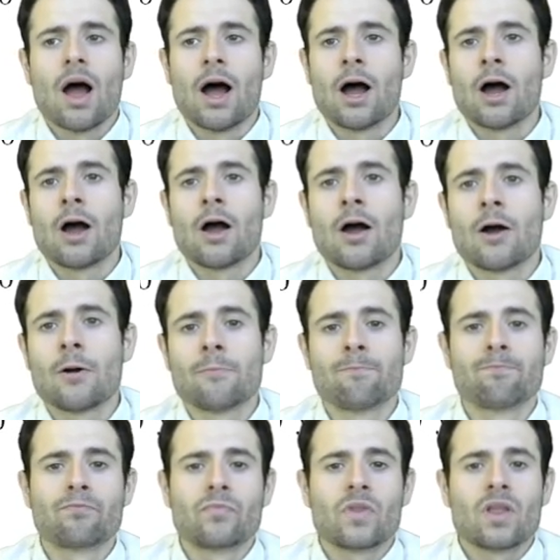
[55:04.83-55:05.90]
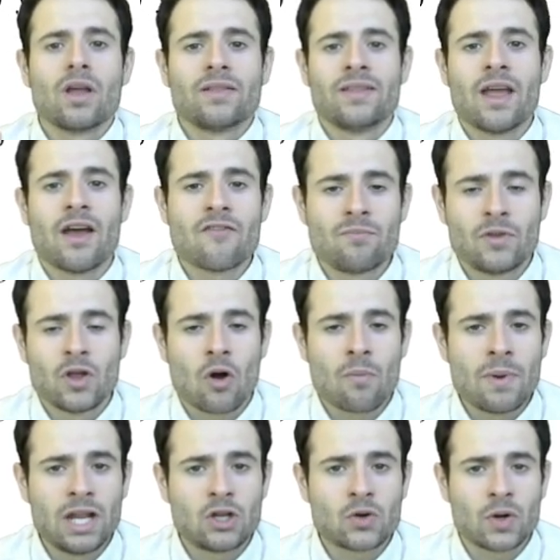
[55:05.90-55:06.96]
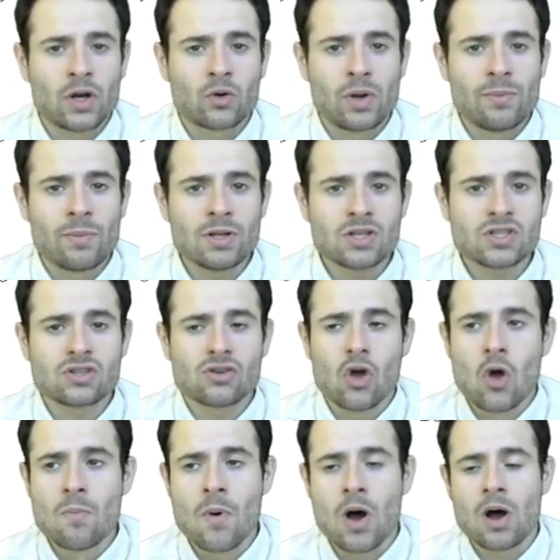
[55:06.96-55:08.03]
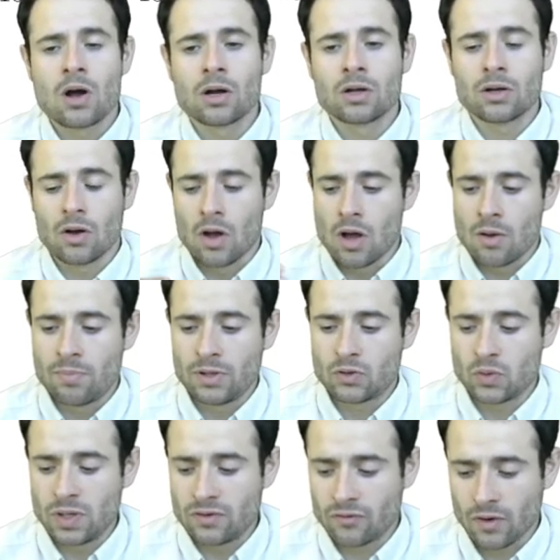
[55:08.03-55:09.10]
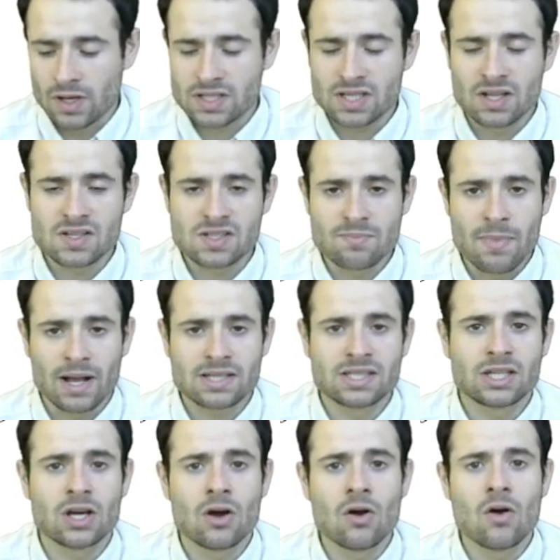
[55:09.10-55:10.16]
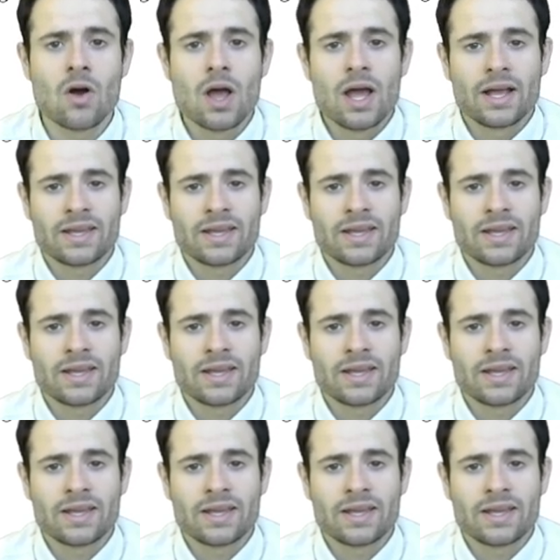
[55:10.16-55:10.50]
Um, there are many trade agreements among uh, between, for instance, Mexico,